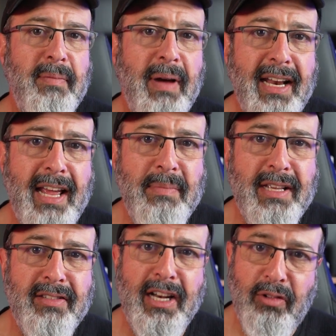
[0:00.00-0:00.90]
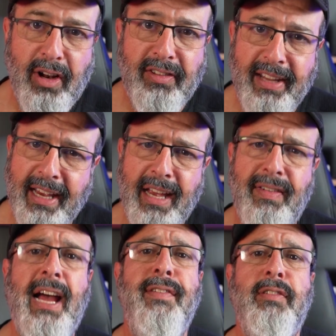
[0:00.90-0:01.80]
my name is Liron Segev.
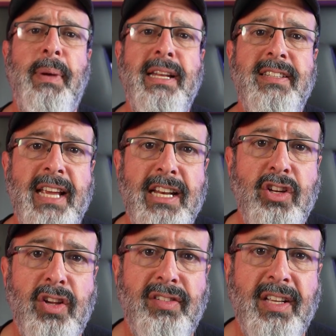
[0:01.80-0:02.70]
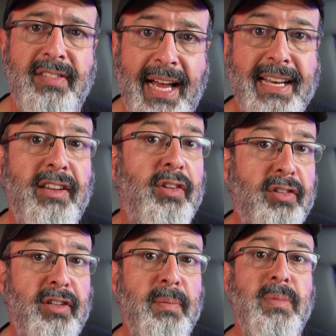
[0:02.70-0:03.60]
I have spent 10 years designing
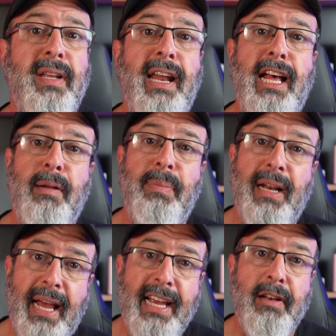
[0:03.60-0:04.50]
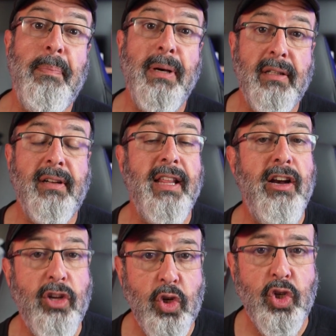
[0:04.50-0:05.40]
systems that help clients build their
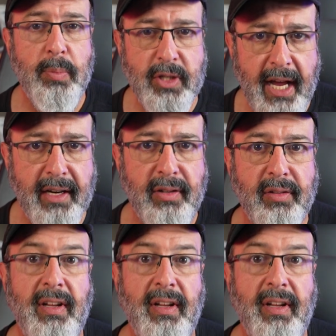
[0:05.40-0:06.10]
YouTube channels